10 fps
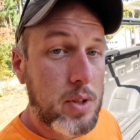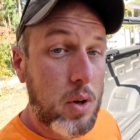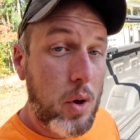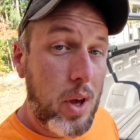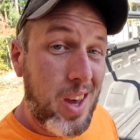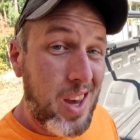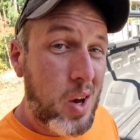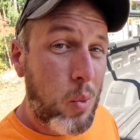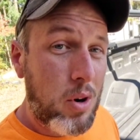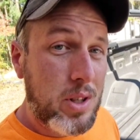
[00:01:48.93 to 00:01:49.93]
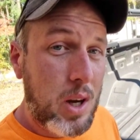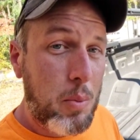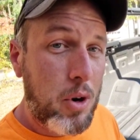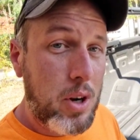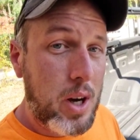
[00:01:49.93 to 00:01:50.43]
So it works
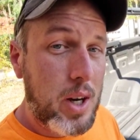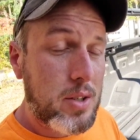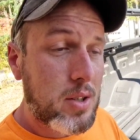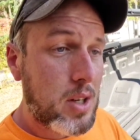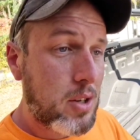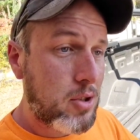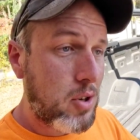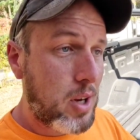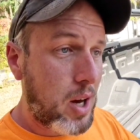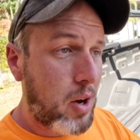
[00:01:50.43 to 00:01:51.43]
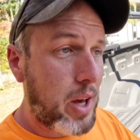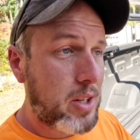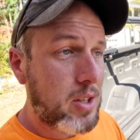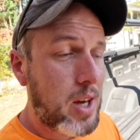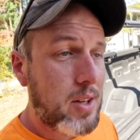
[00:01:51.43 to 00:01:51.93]
out pretty nice, and I'll show you how it
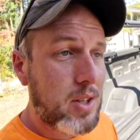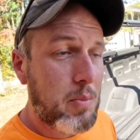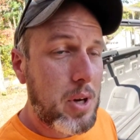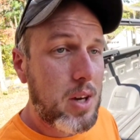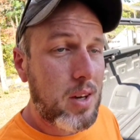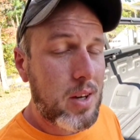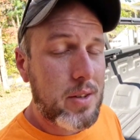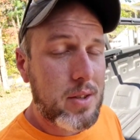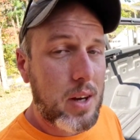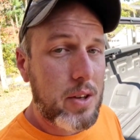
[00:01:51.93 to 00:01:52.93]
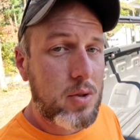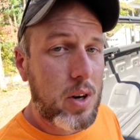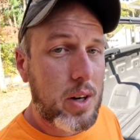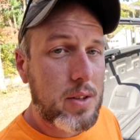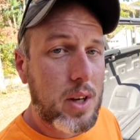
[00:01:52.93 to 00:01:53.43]
actually ends up being inside the
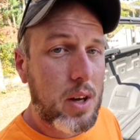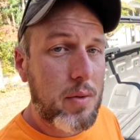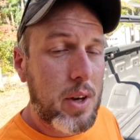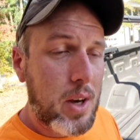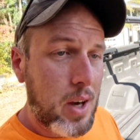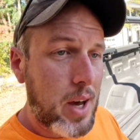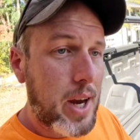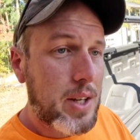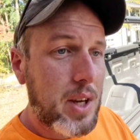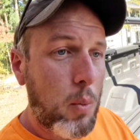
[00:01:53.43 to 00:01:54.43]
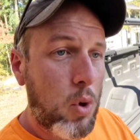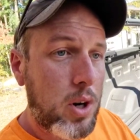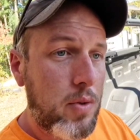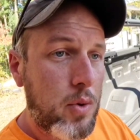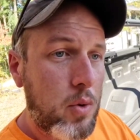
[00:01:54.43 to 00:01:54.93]
truck itself as I'm
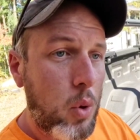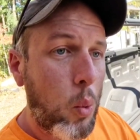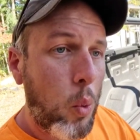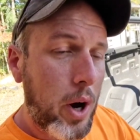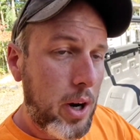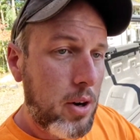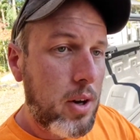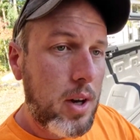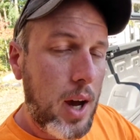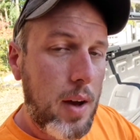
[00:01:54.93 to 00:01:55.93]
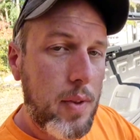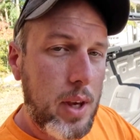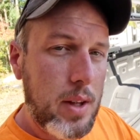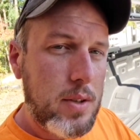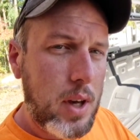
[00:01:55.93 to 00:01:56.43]
working through the wiring on
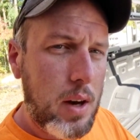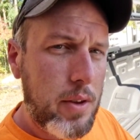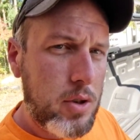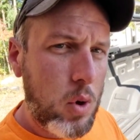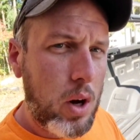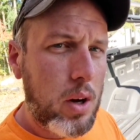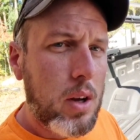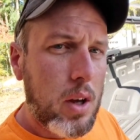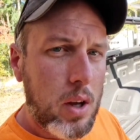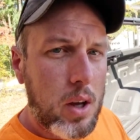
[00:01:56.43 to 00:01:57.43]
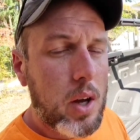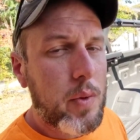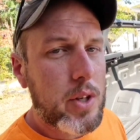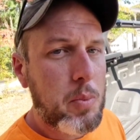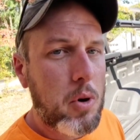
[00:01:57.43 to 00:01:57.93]
the inside of the truck in
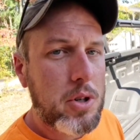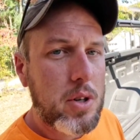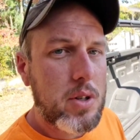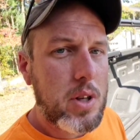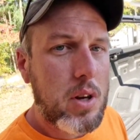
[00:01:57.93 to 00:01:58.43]
this portion of the